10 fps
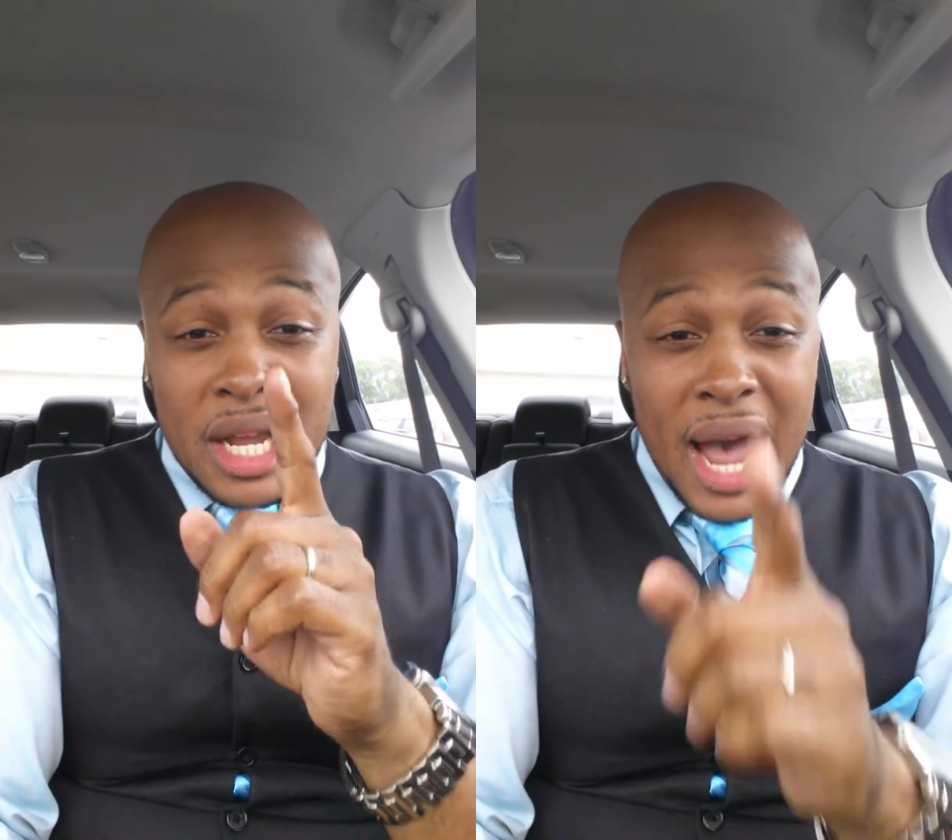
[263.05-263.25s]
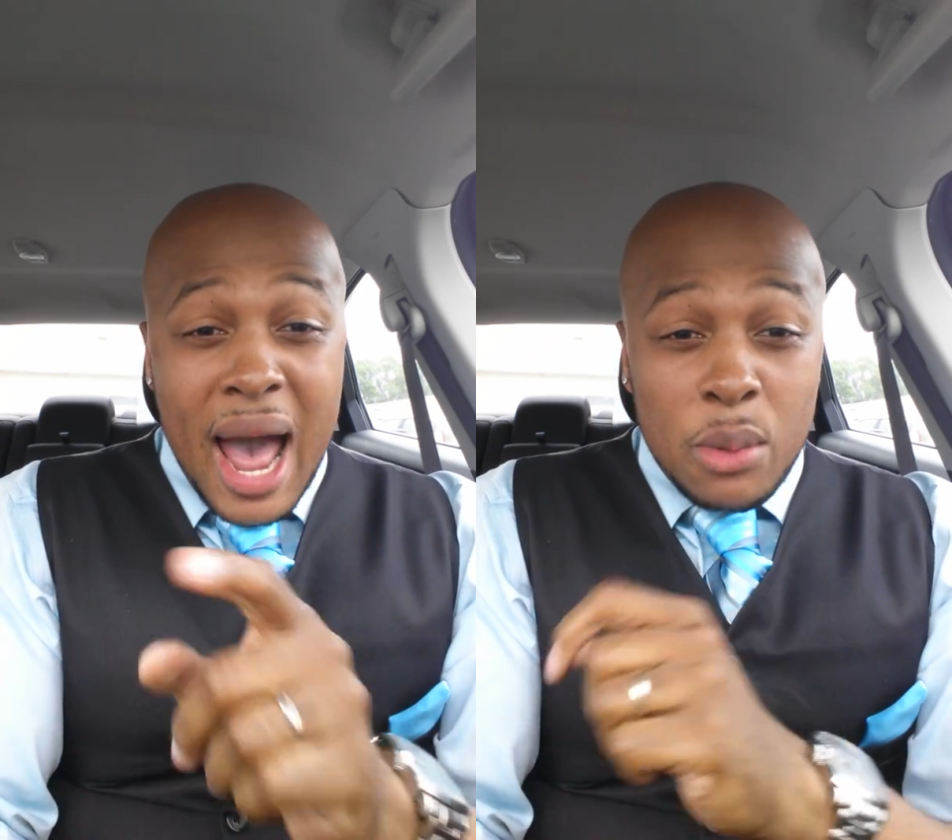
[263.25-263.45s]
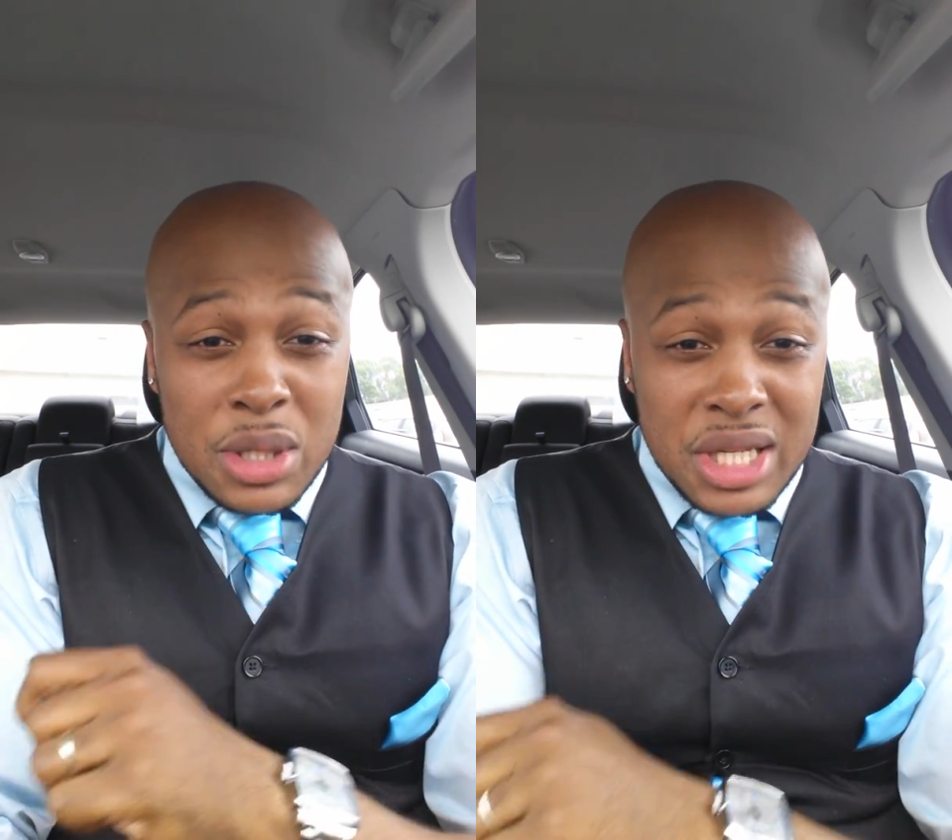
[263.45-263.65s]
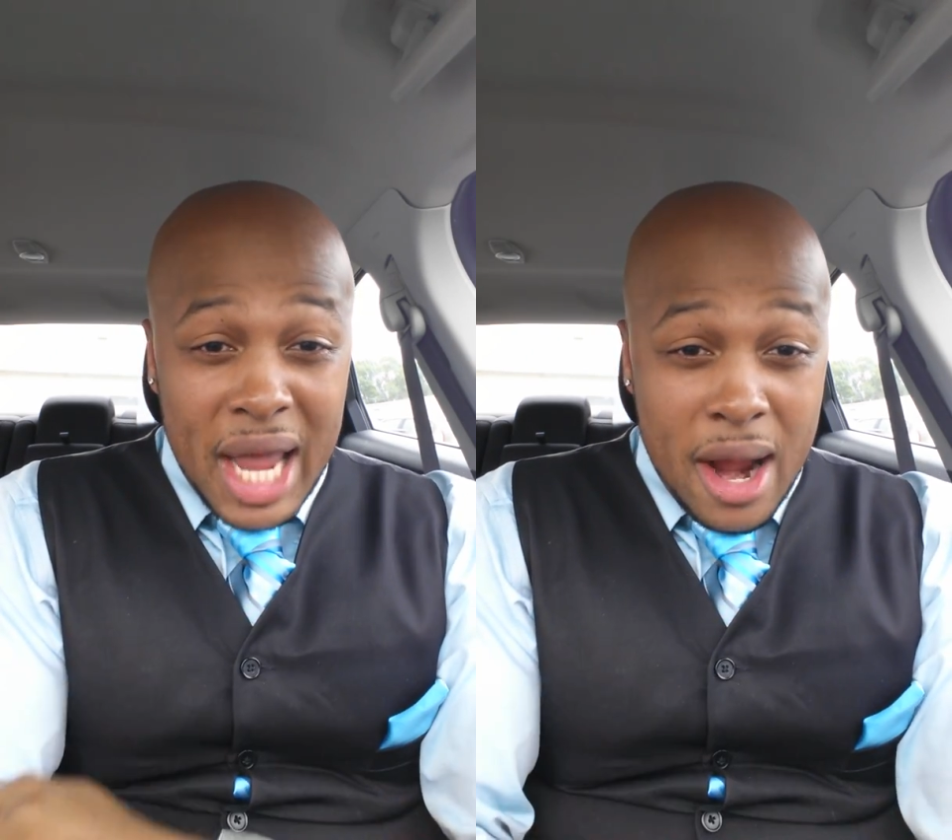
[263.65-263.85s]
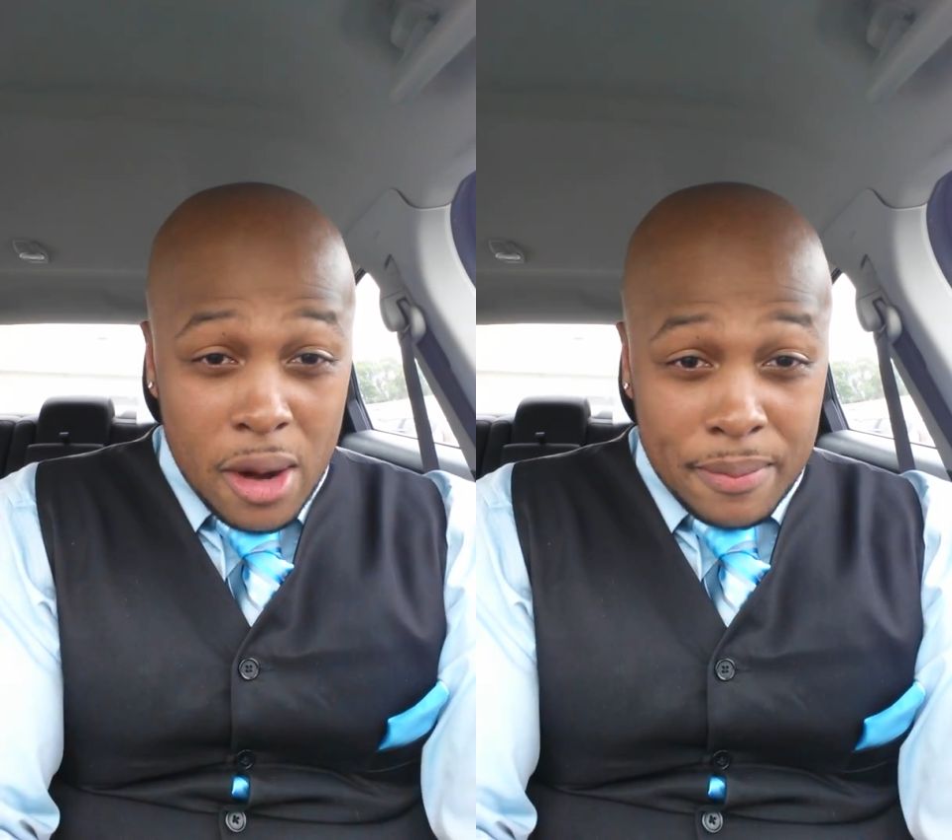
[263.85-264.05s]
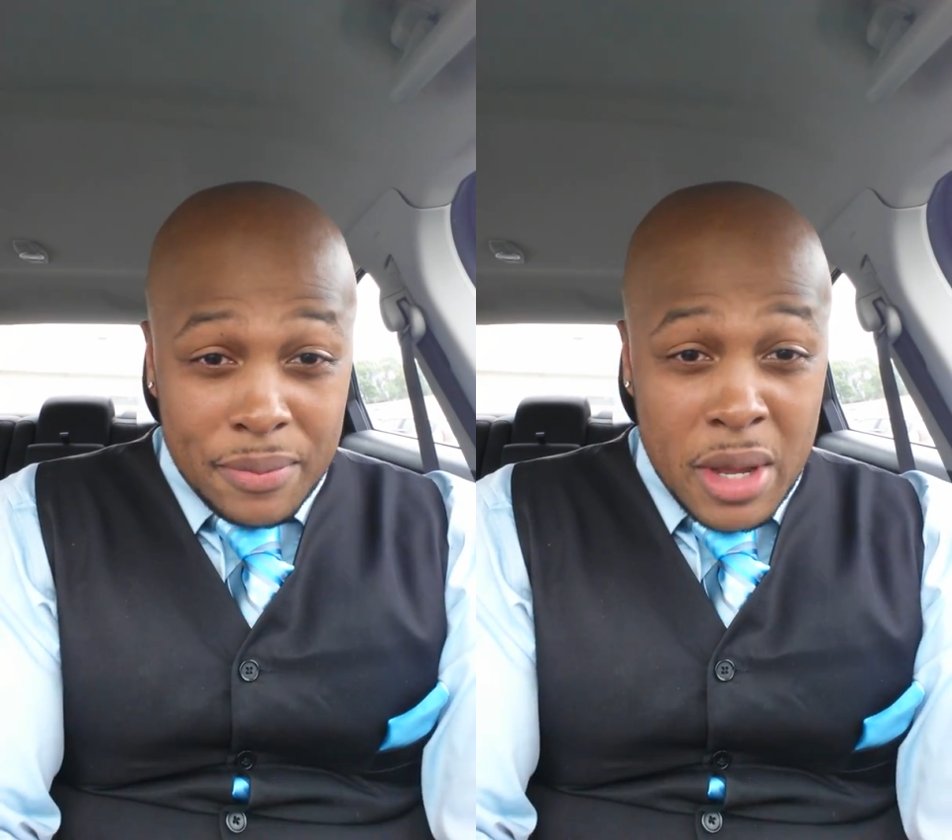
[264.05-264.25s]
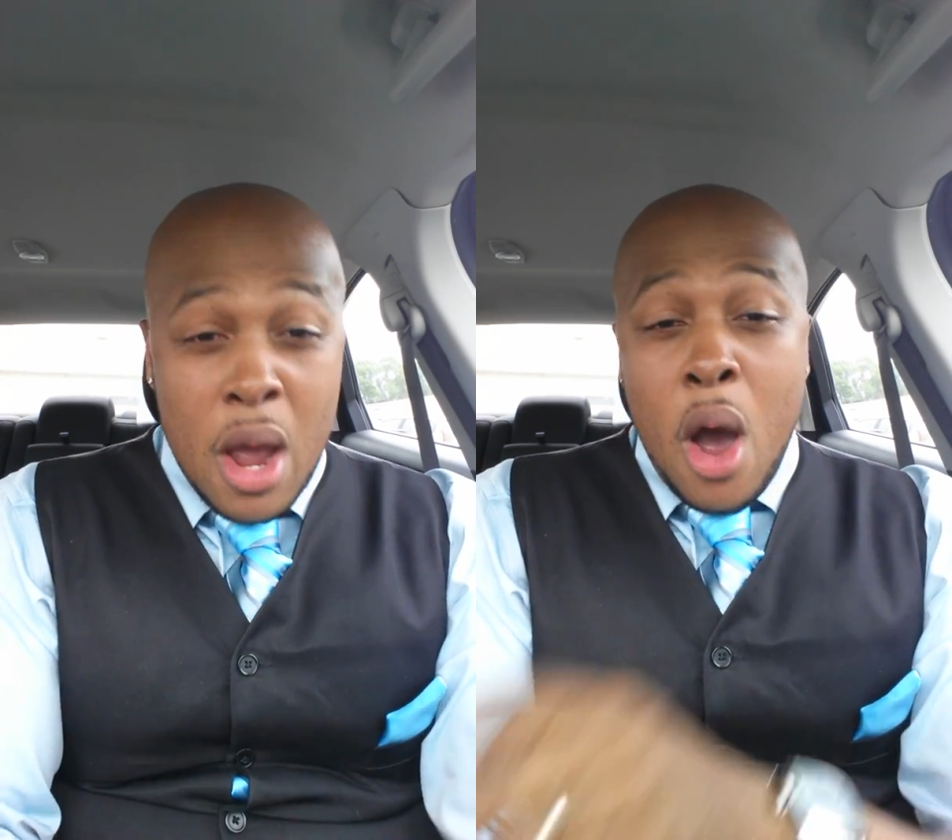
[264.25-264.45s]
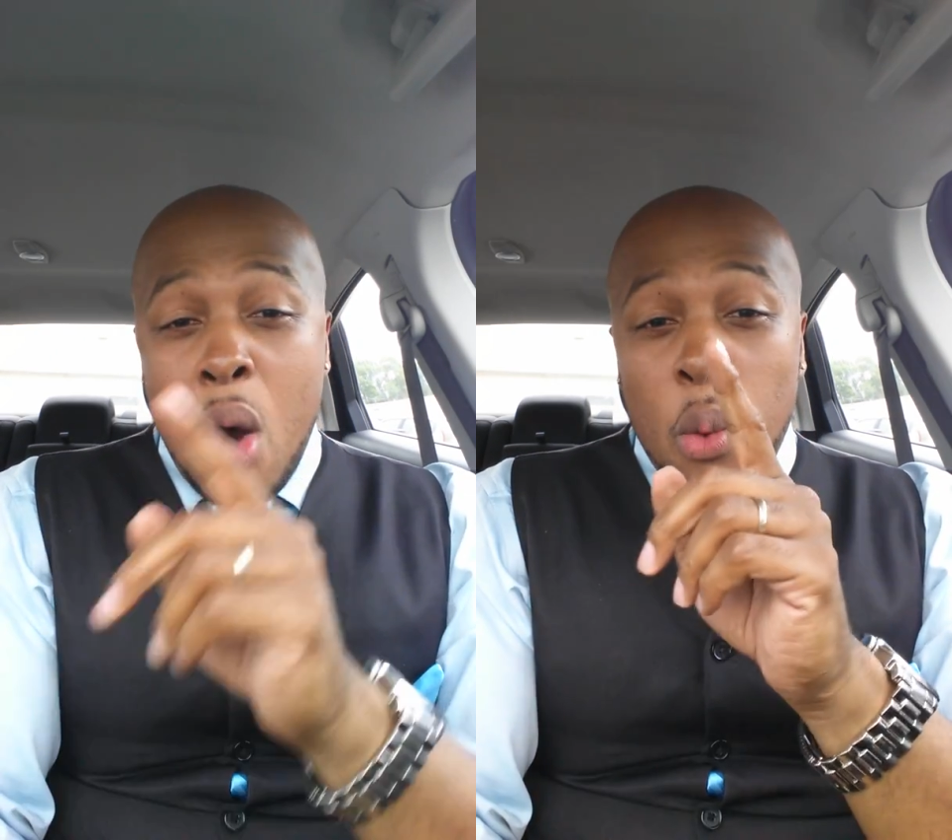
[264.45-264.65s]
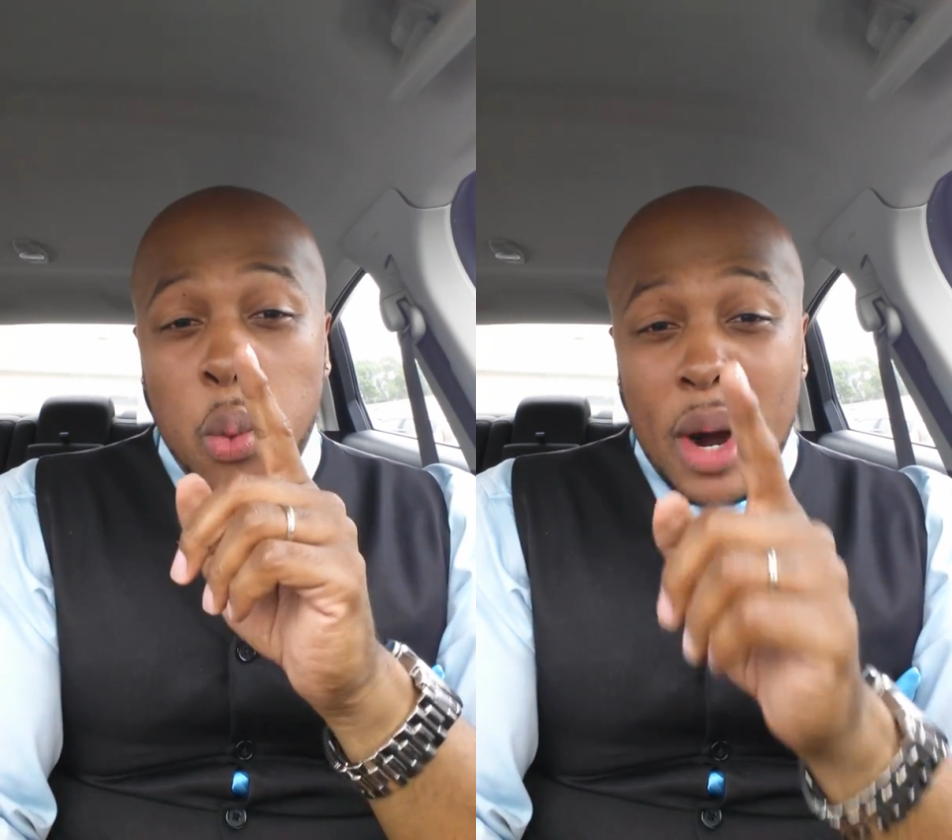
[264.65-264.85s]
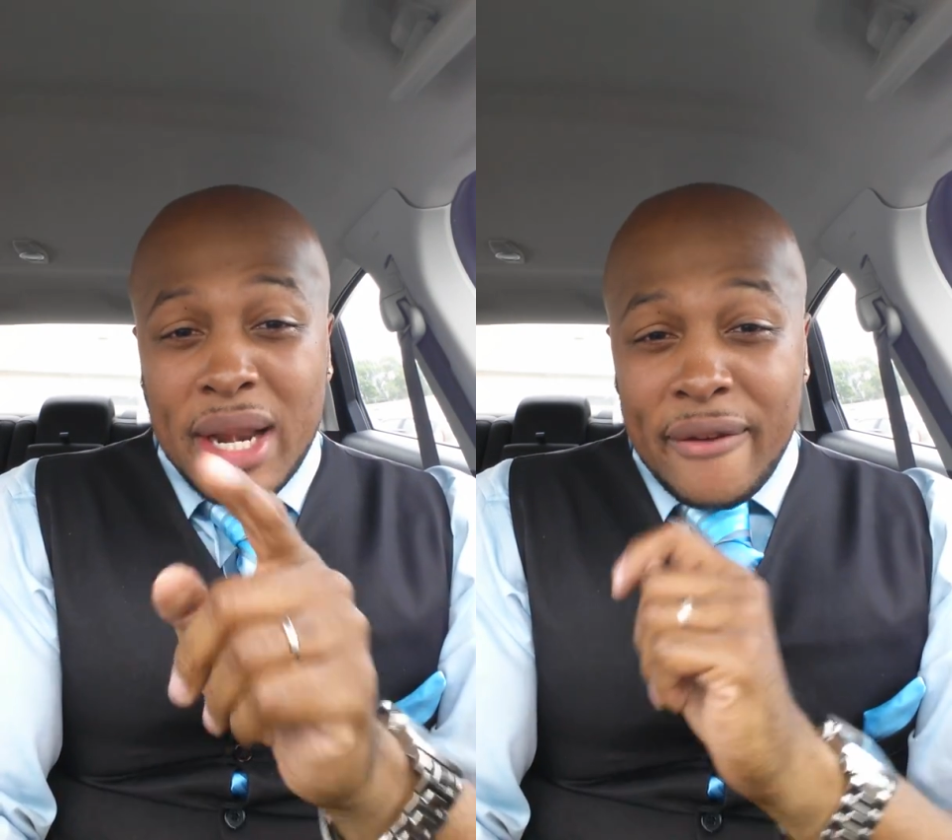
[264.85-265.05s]
God was there.
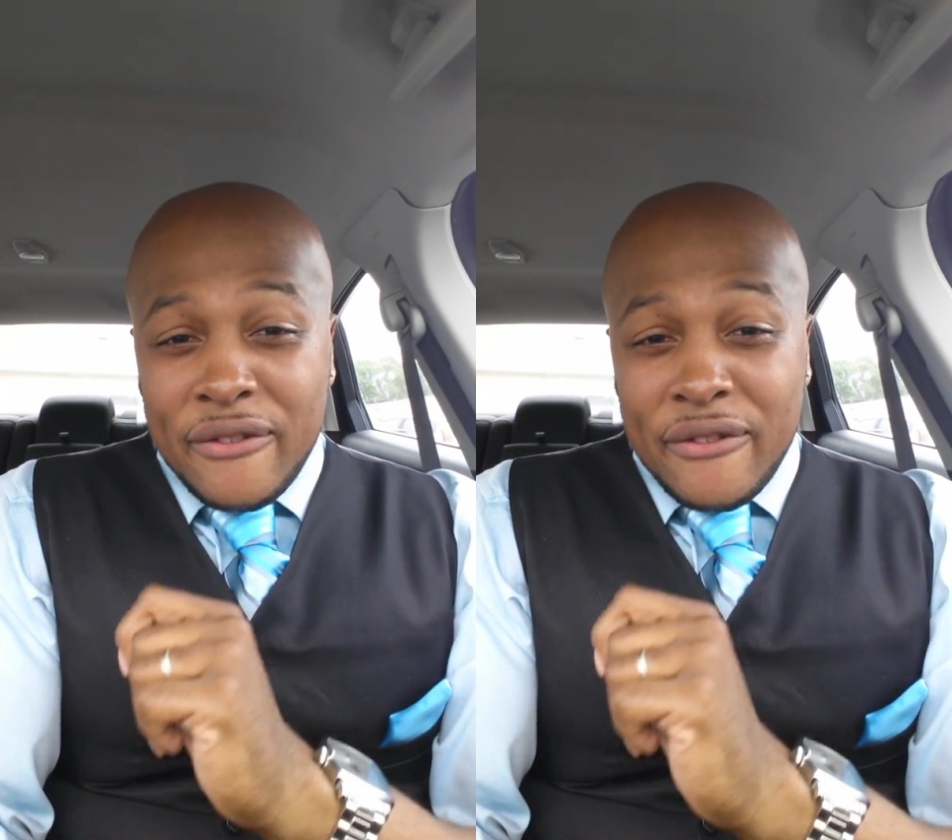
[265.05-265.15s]
What